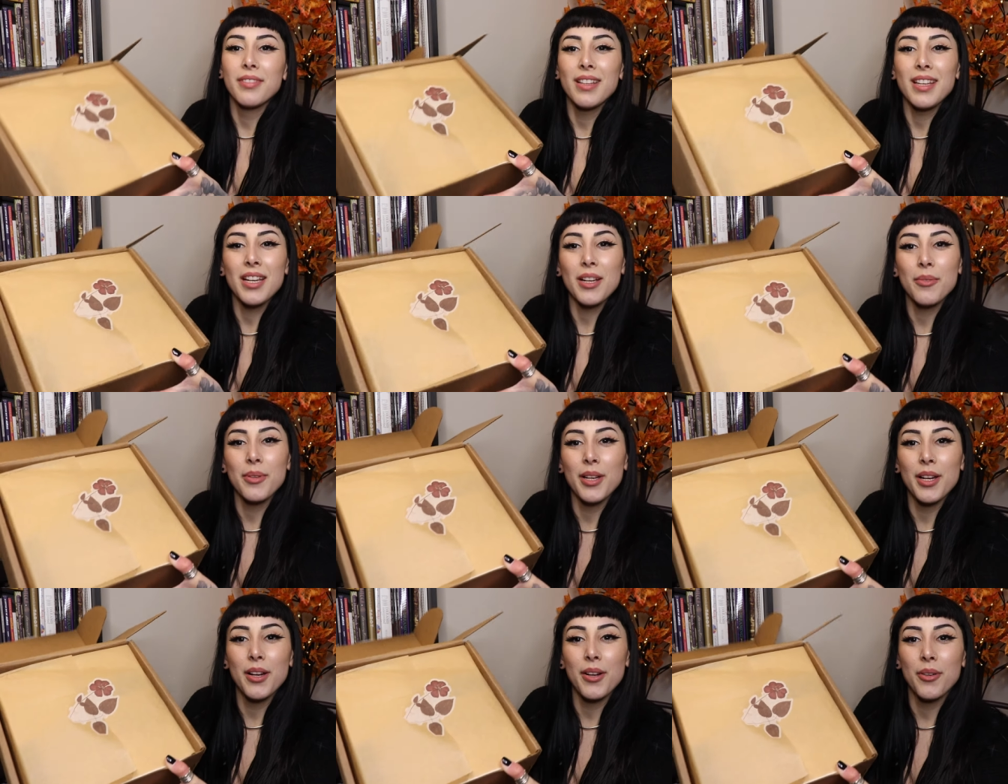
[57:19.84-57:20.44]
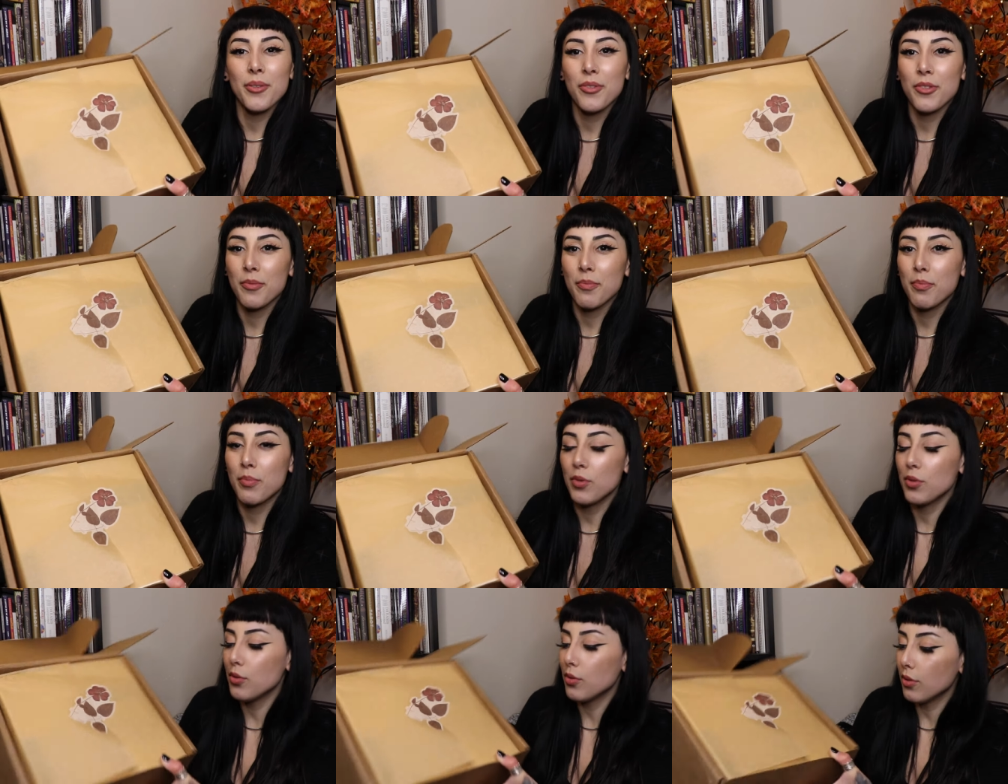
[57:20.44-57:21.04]
there we go,
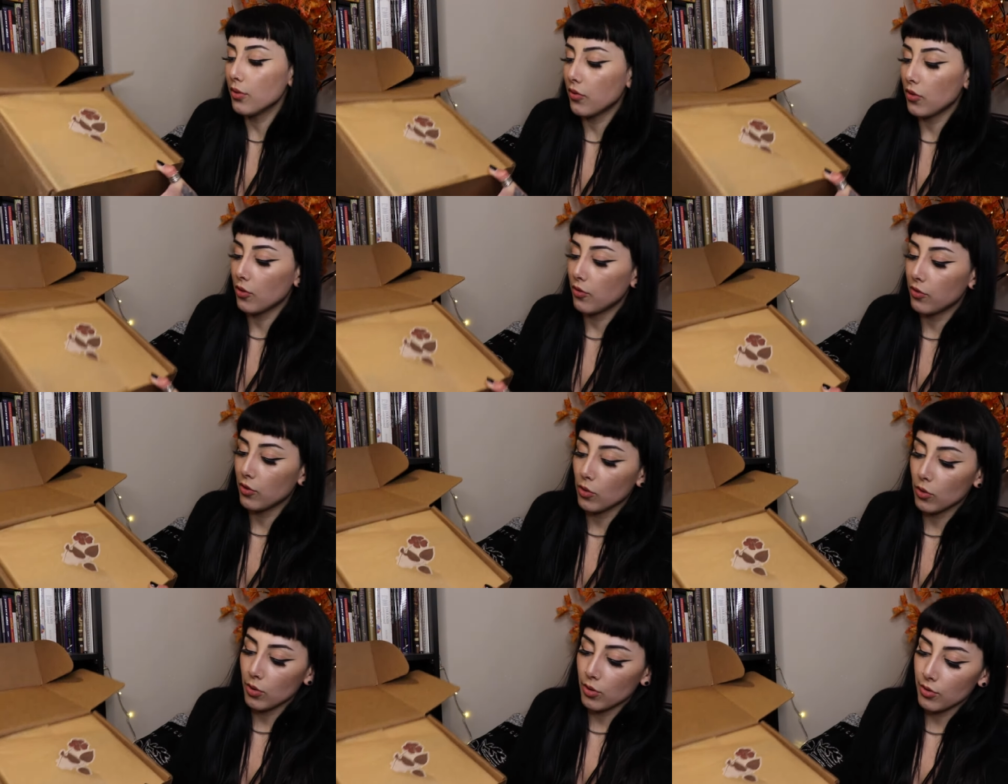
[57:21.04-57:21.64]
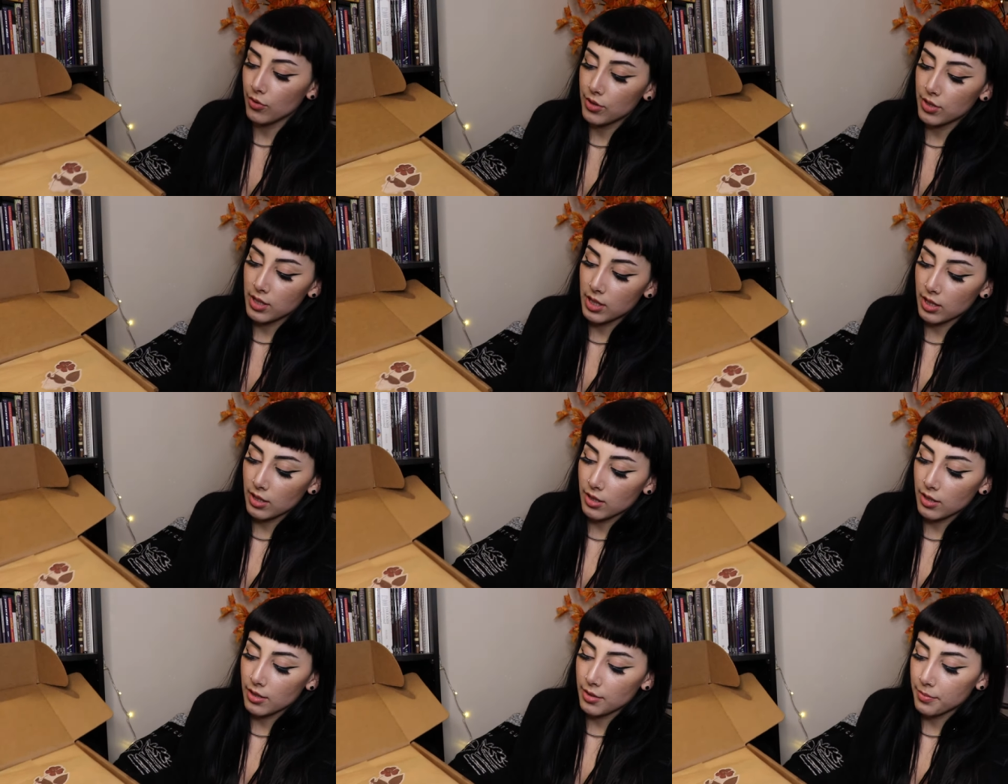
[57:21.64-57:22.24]
beautiful floral
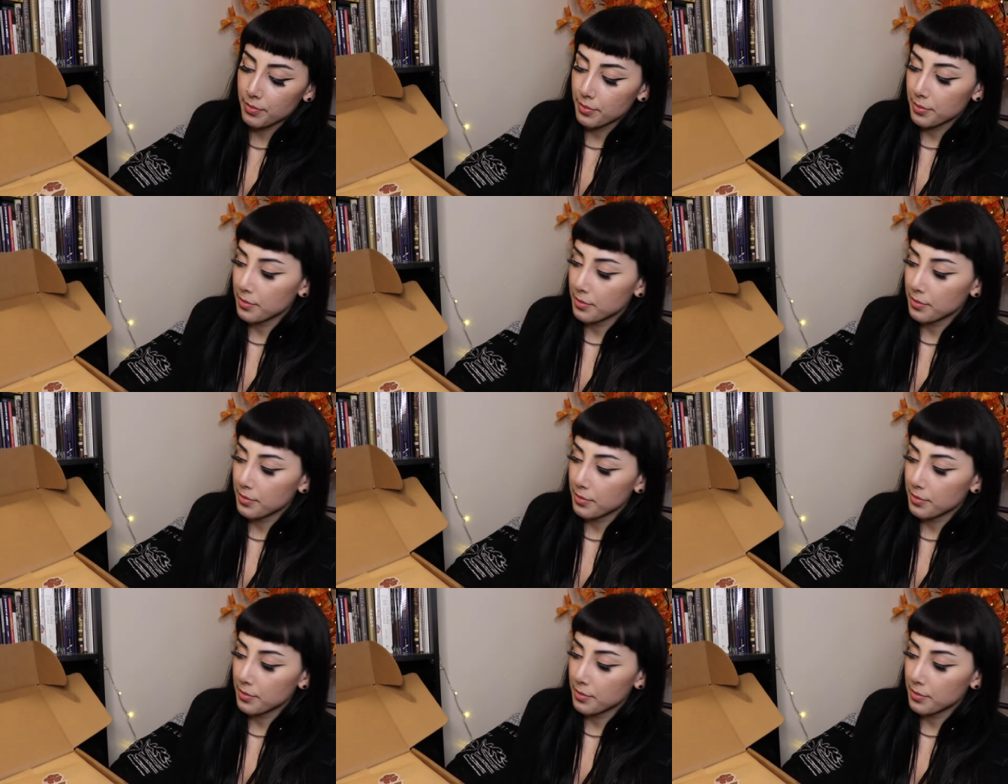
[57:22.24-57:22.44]
sticker.